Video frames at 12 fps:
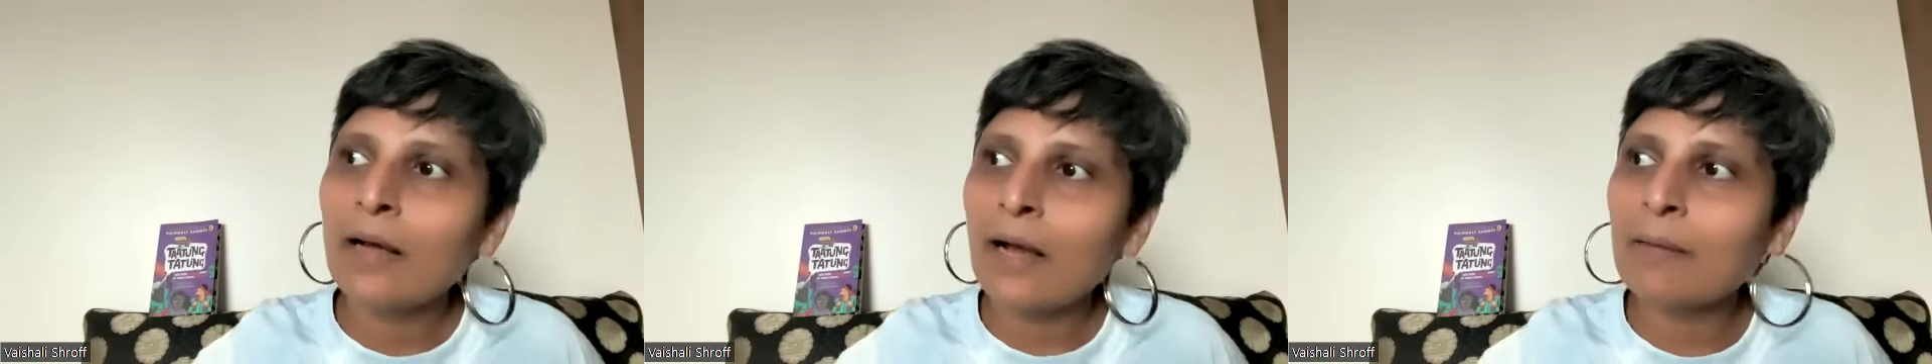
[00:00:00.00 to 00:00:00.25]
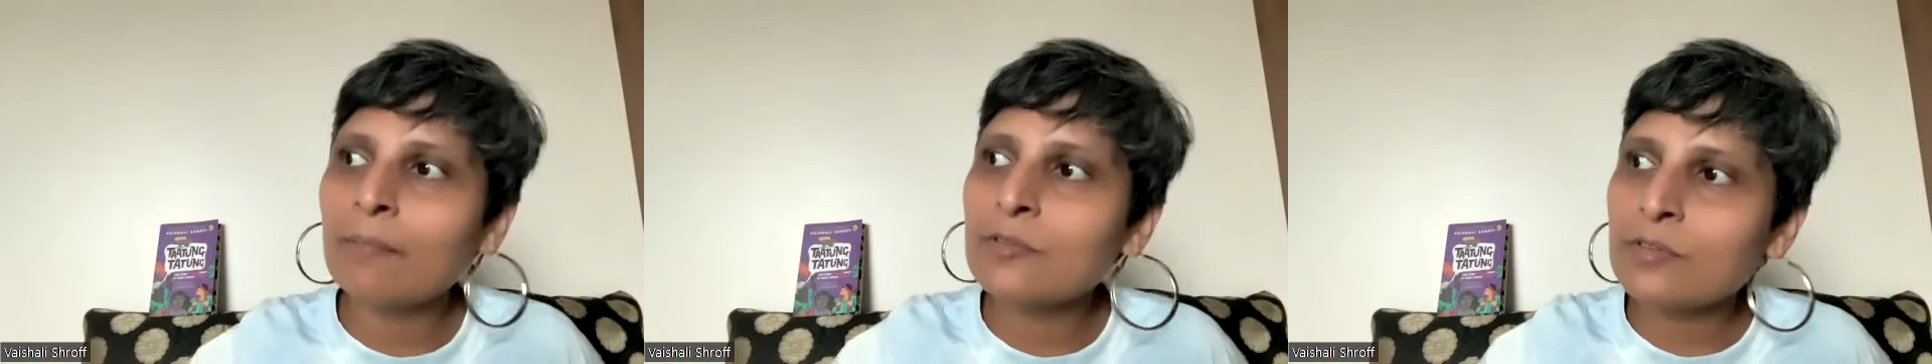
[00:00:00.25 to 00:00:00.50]

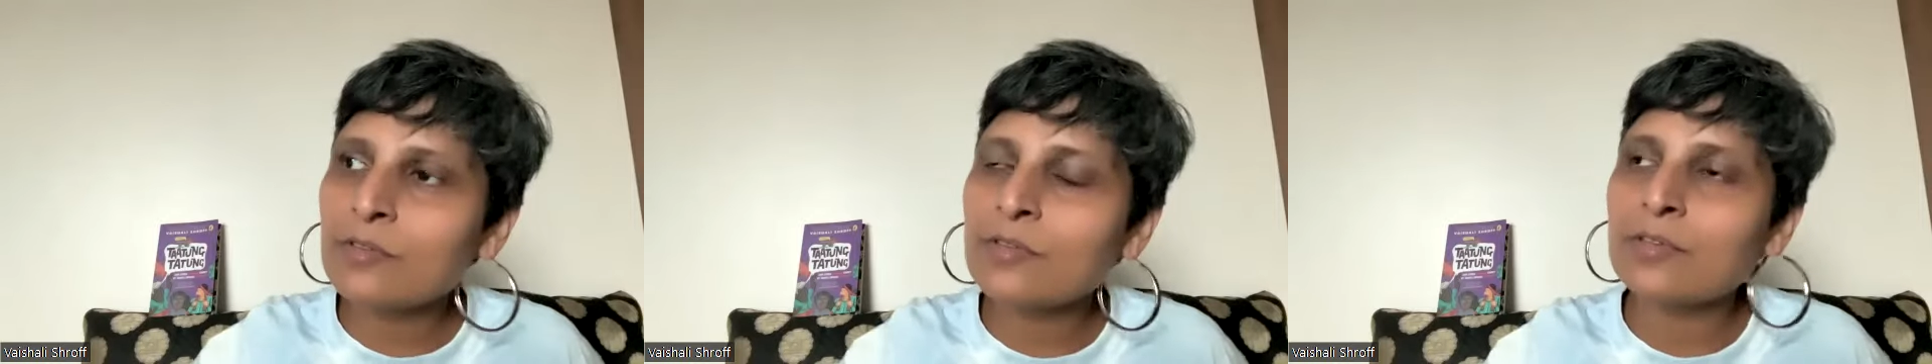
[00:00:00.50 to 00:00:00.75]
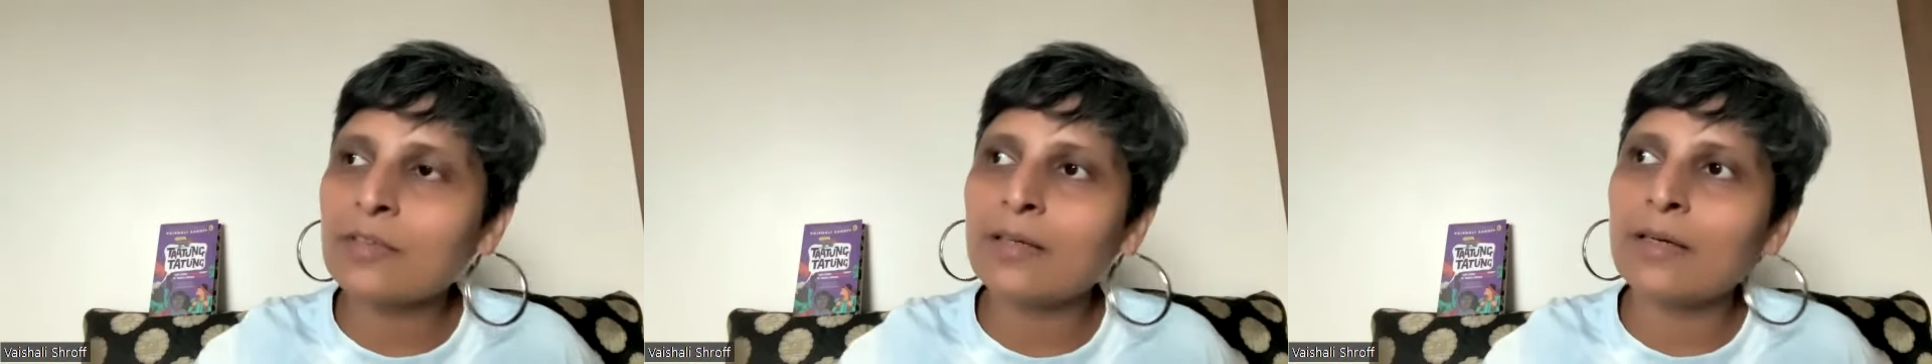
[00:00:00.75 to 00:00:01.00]
i'm
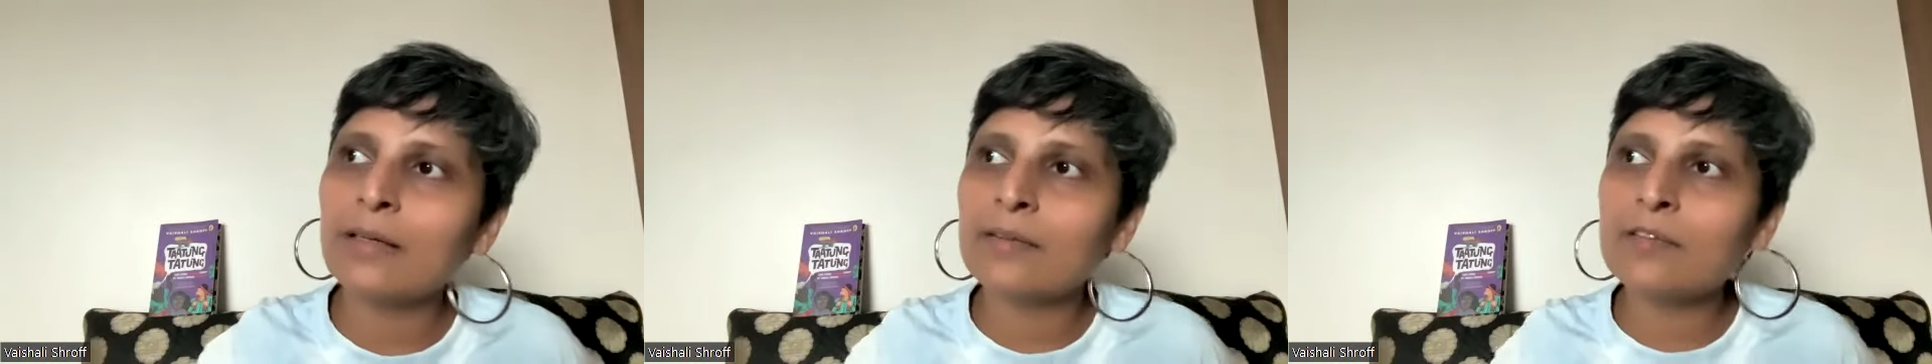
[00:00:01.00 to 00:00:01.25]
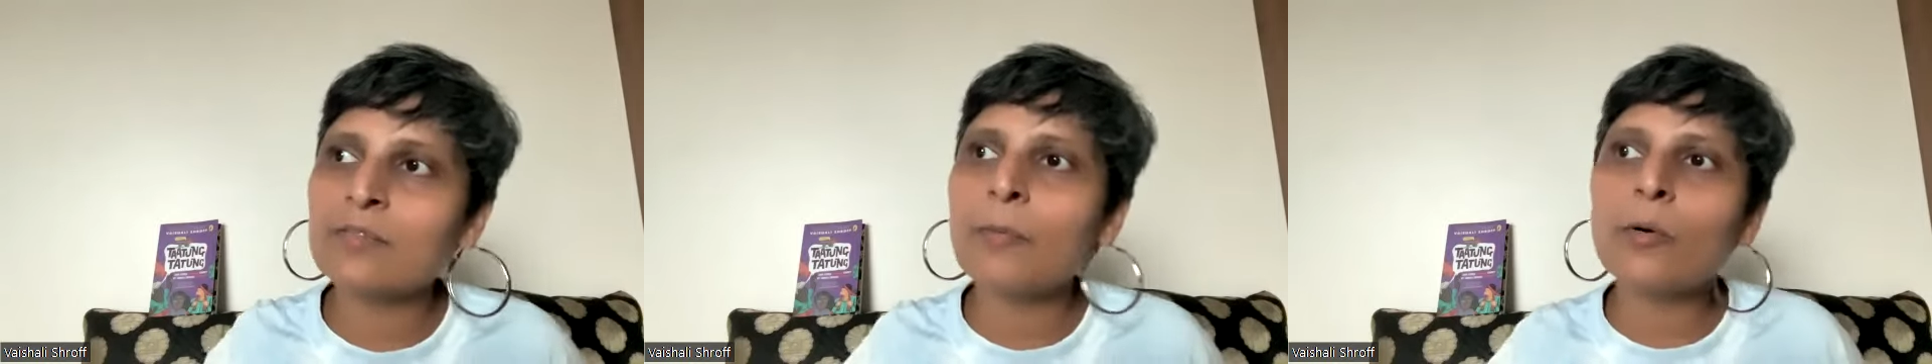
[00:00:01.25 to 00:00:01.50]
just uh,
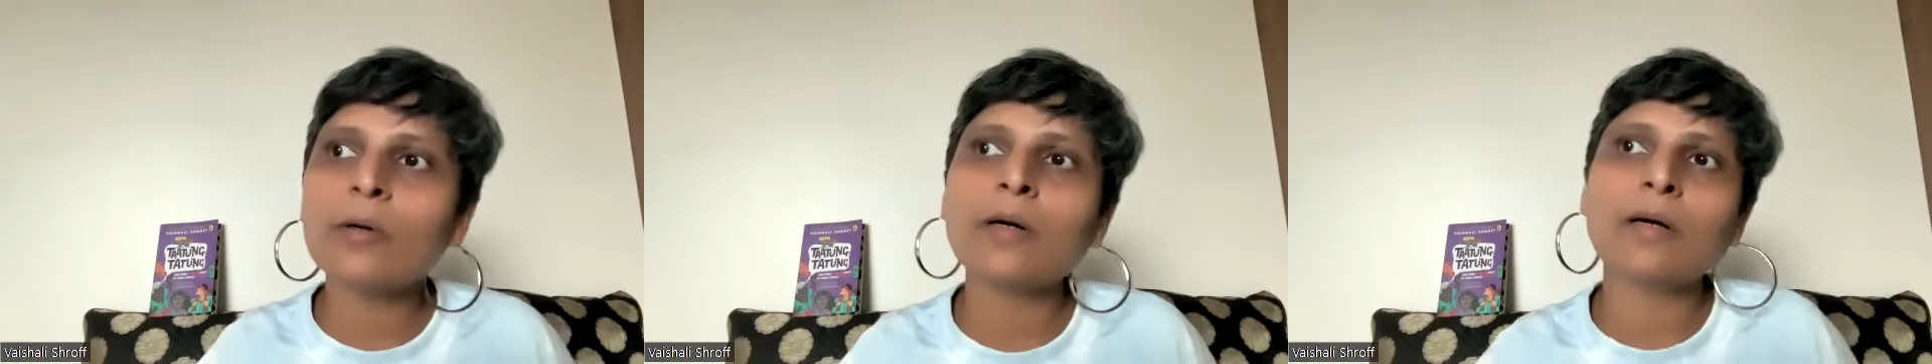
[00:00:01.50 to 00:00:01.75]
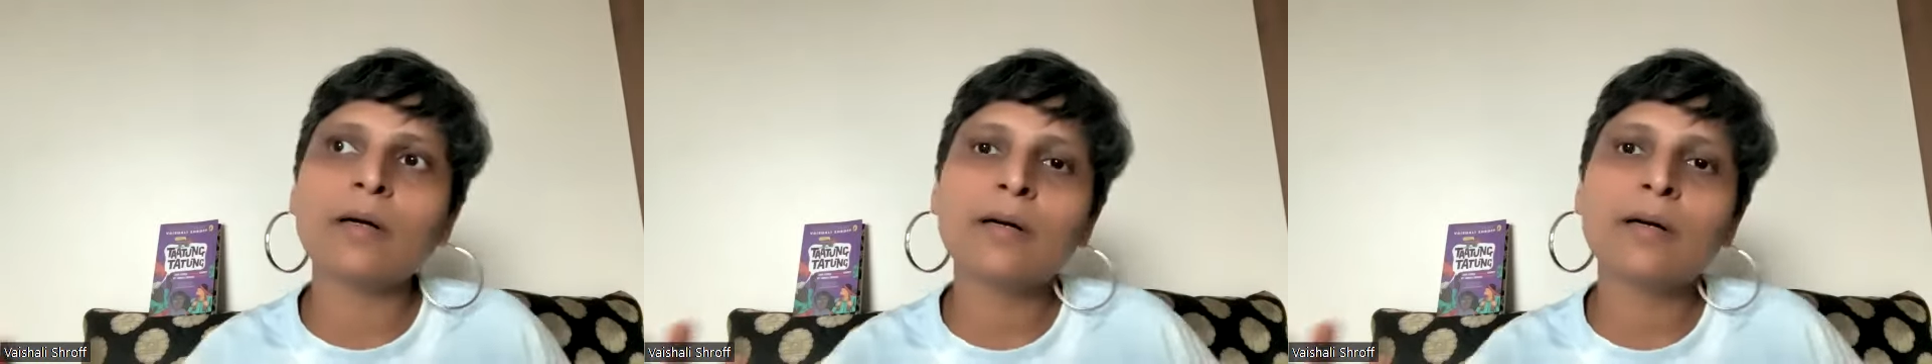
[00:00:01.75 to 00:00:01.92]
this book